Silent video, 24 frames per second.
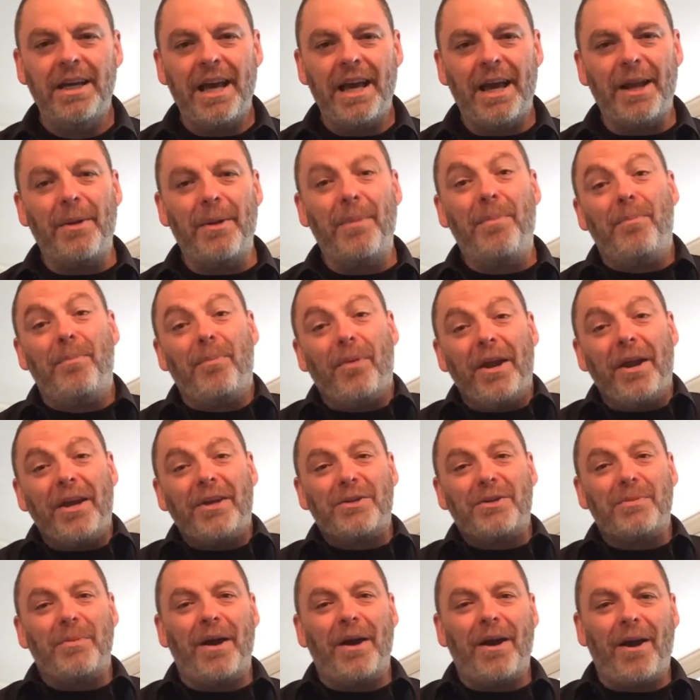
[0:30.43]
And it
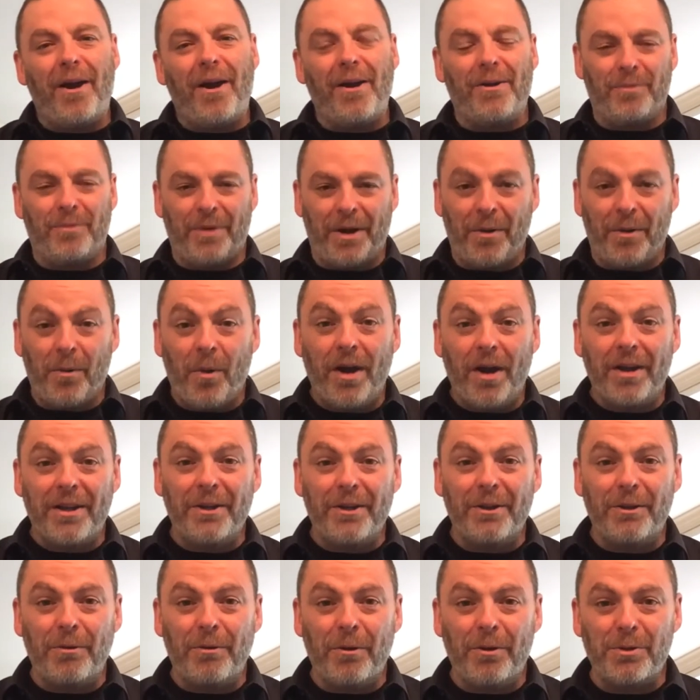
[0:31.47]
breaks my heart when I walk
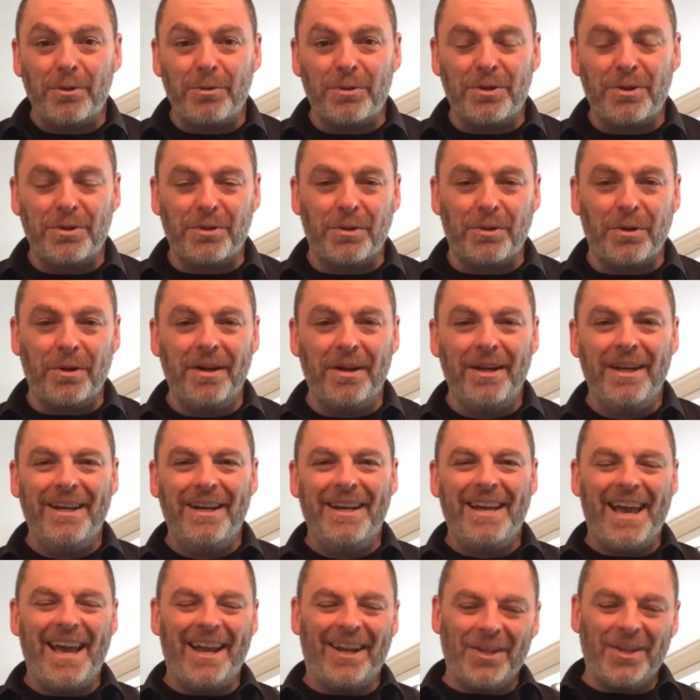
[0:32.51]
into the grocery store
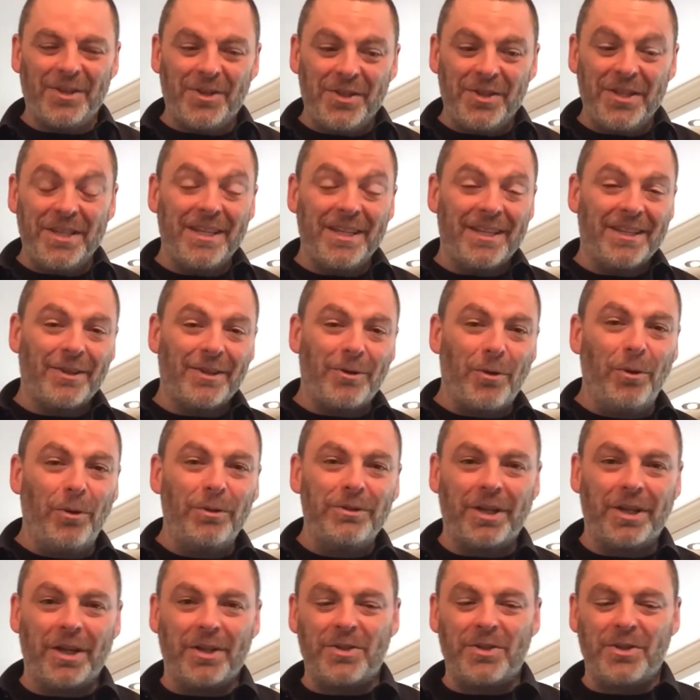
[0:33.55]
and I see in the
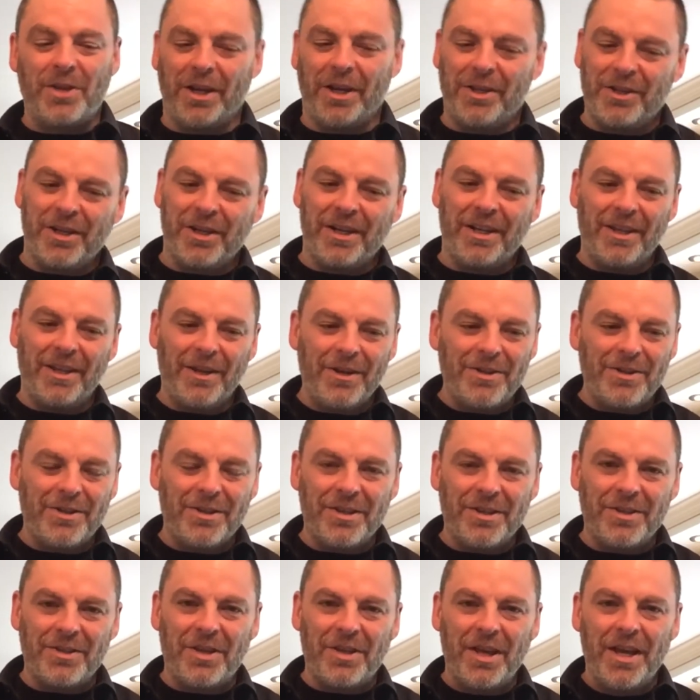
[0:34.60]
cold cut section and there's
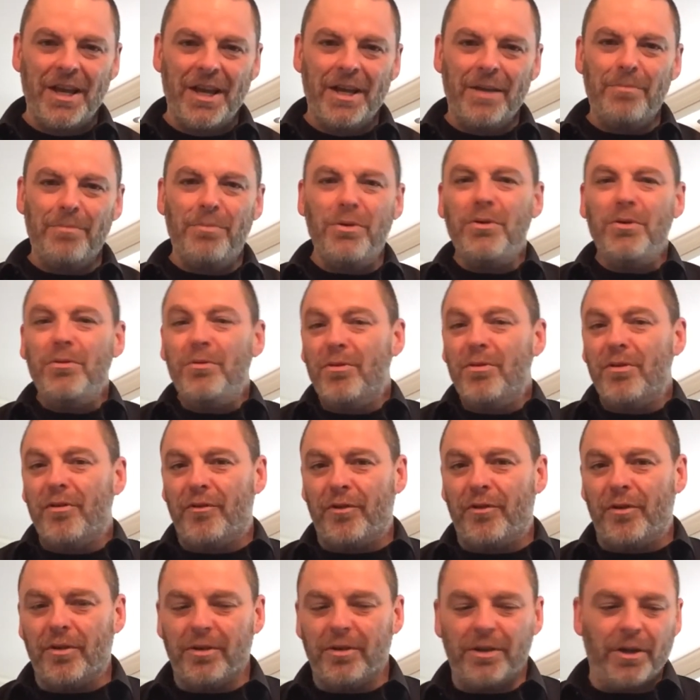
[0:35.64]
these
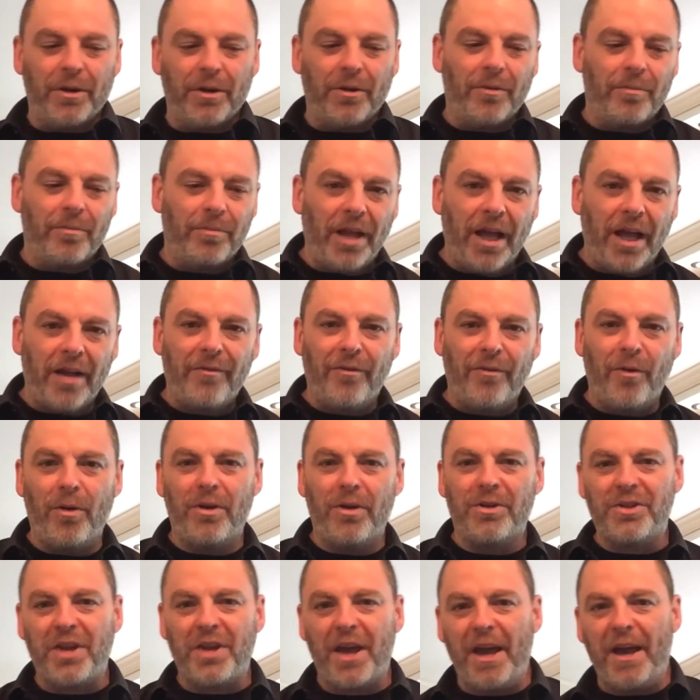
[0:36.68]
beautiful, you know, Black
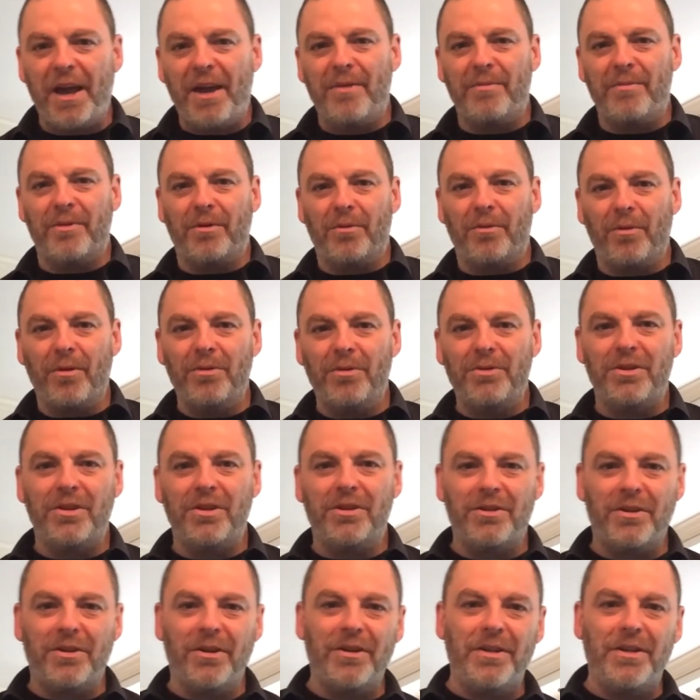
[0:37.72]
Forest ham and
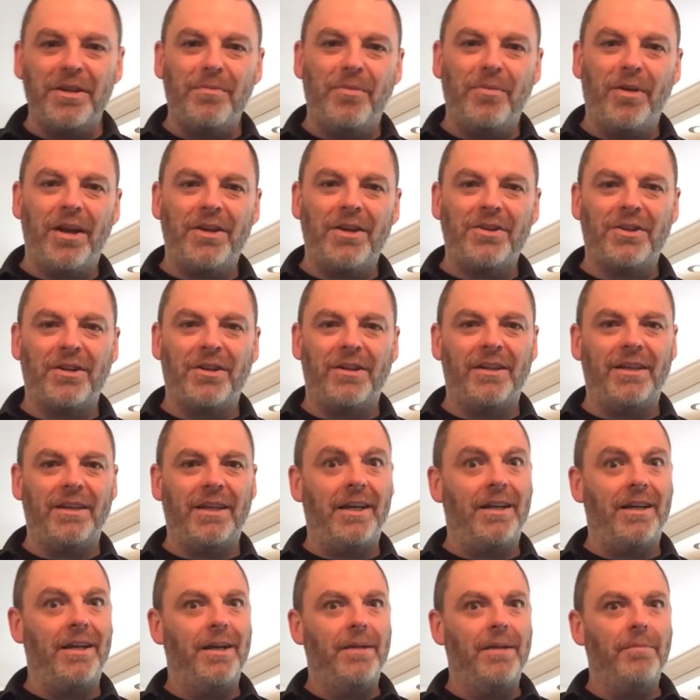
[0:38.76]
roasted turkey breasts and all
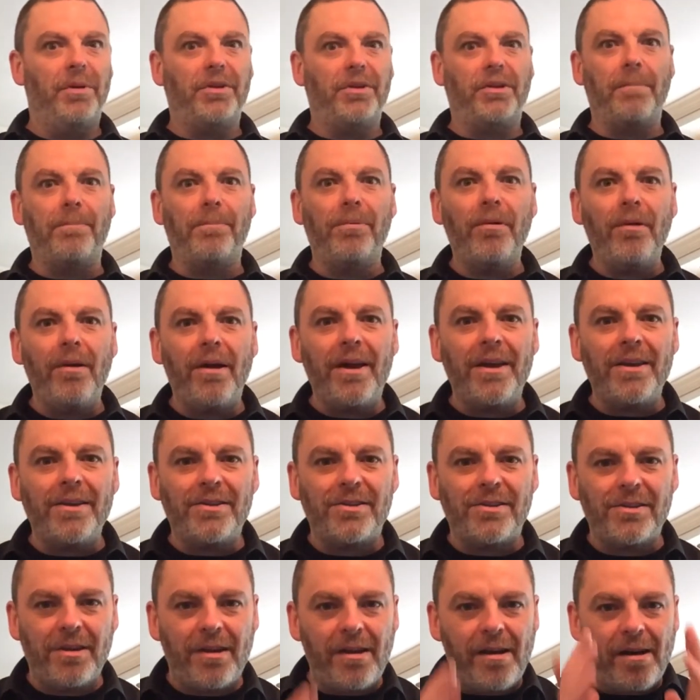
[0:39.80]
that, but the
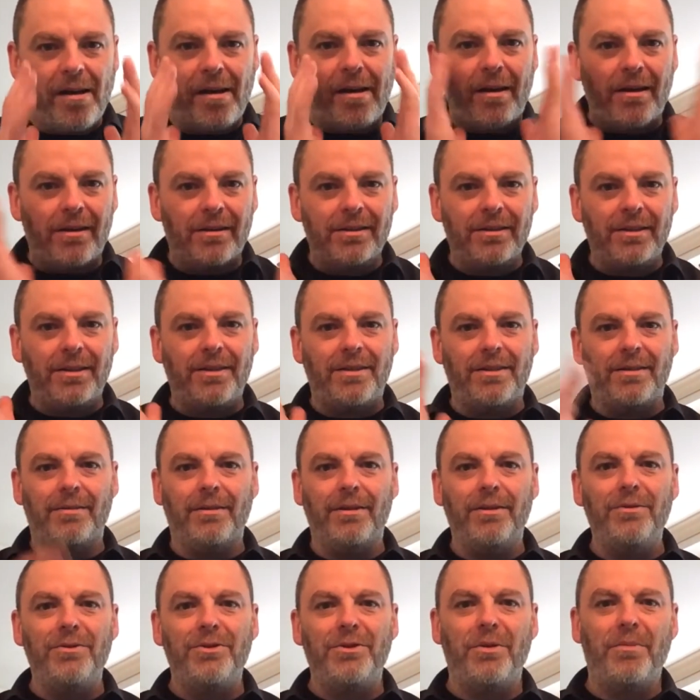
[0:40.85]
price, ah, you could
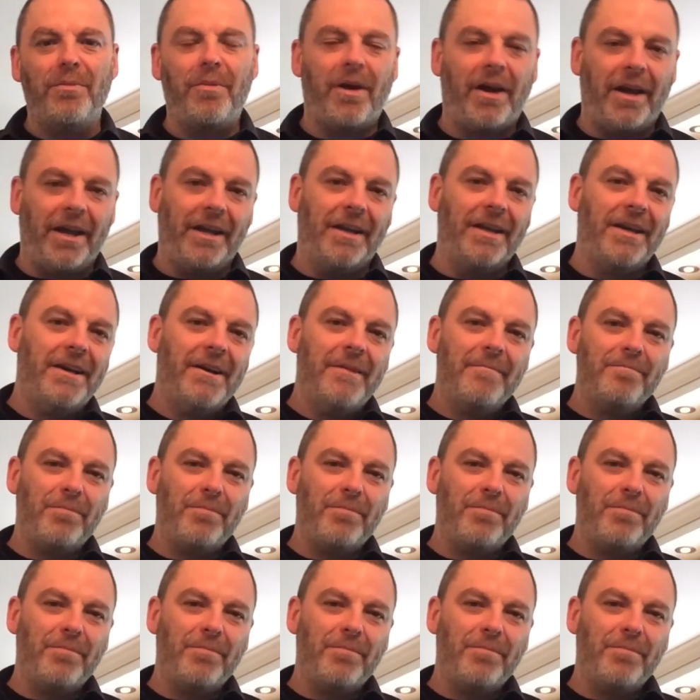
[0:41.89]
lose your mind.